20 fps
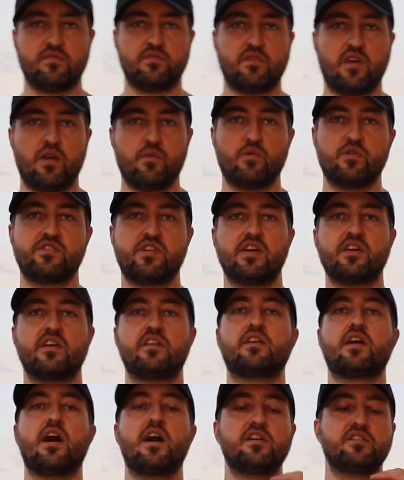Okay, we're taking
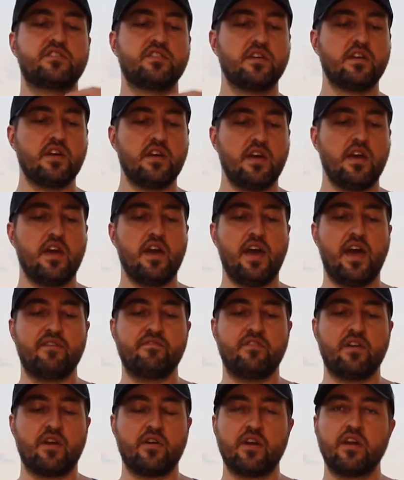guys at
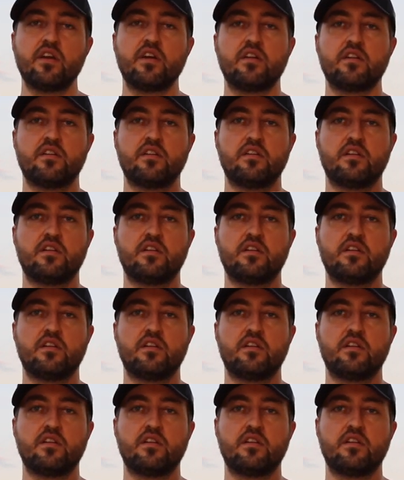very